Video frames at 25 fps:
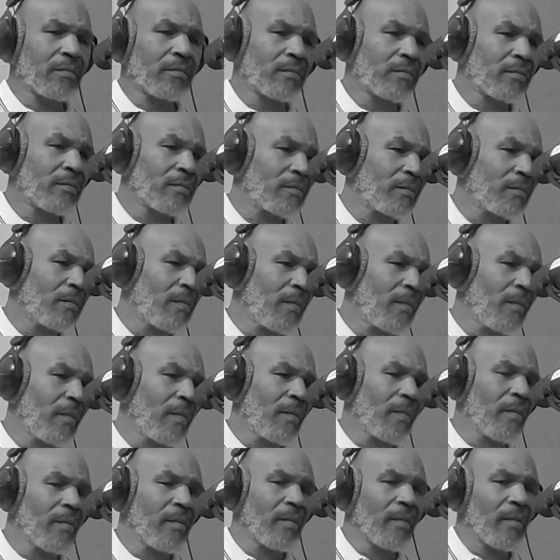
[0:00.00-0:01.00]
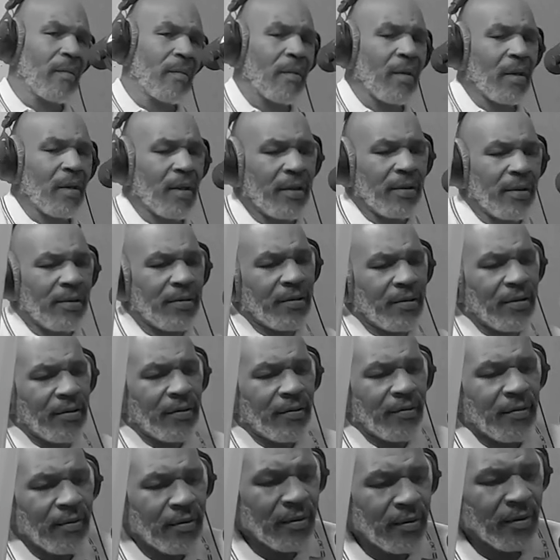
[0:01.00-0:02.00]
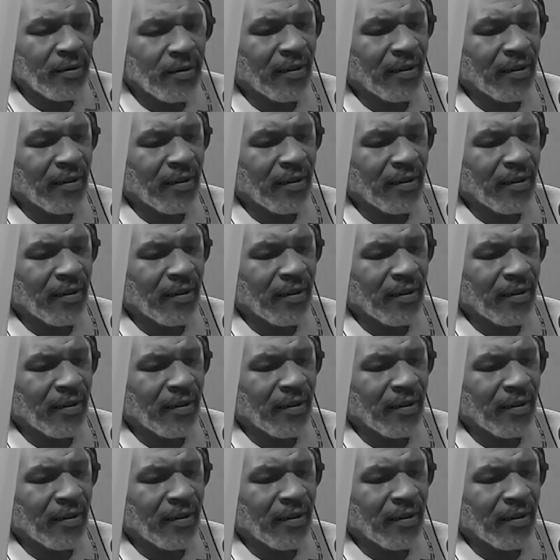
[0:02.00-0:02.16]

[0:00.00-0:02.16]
a release for you, and I love saying, because imagine